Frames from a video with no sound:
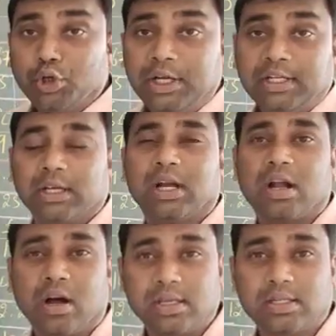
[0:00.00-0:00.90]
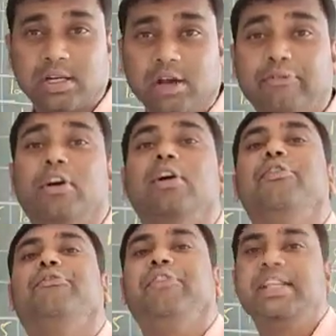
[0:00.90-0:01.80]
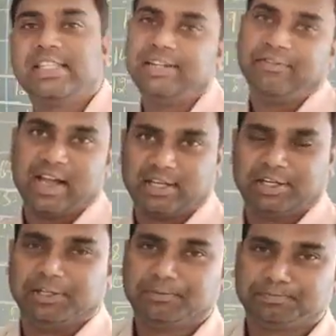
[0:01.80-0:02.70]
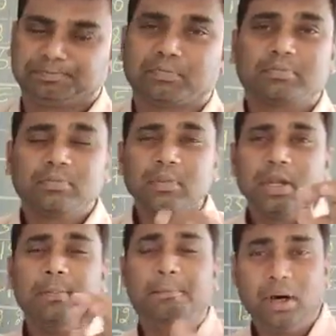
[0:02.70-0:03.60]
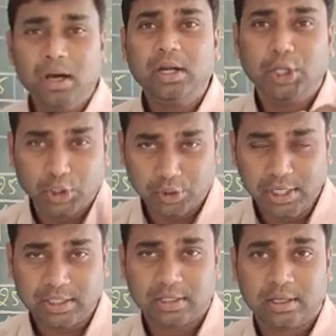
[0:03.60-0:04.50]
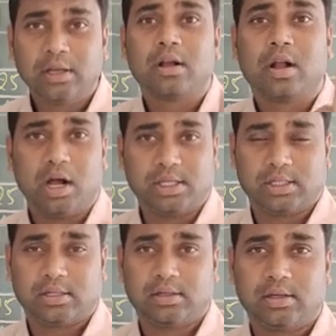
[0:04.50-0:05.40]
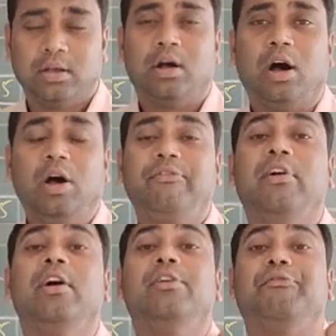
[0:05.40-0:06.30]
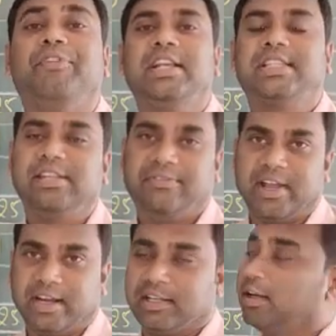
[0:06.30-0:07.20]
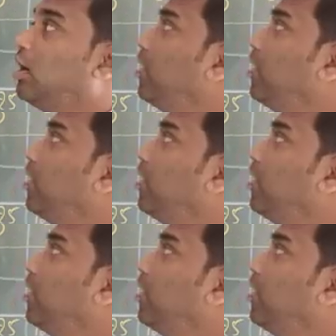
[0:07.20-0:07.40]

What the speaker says: unit cost of fixed factor. Per unit cost of fixed factor.